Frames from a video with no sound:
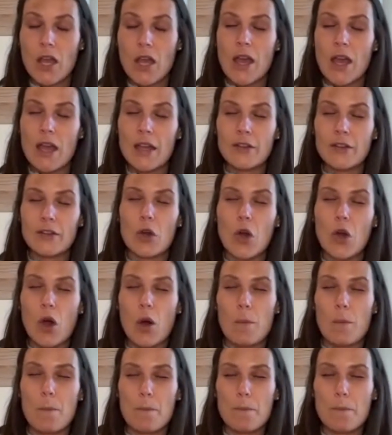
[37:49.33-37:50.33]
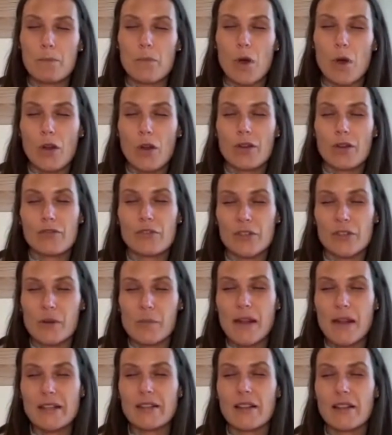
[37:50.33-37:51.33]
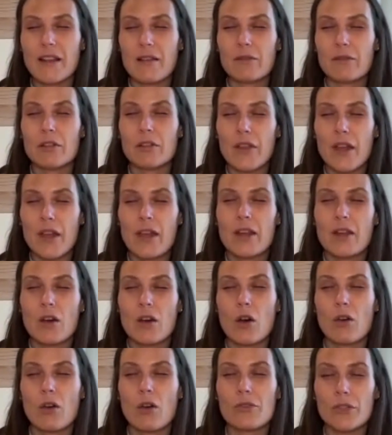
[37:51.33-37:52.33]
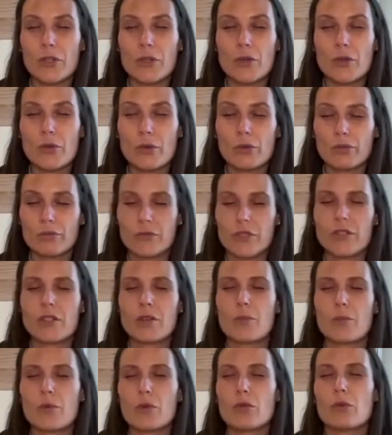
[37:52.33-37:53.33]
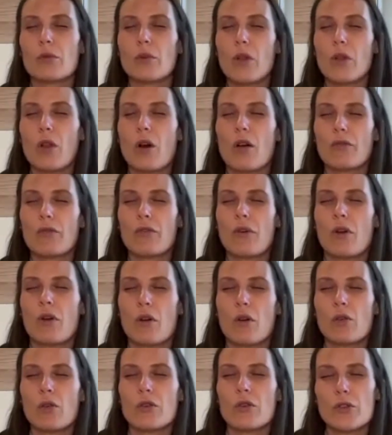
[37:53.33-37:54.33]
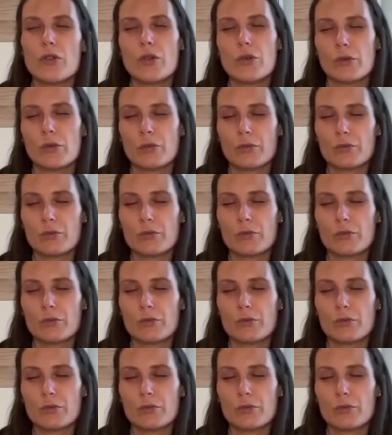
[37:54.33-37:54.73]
and on the fundamental level then of you, disapproval of you.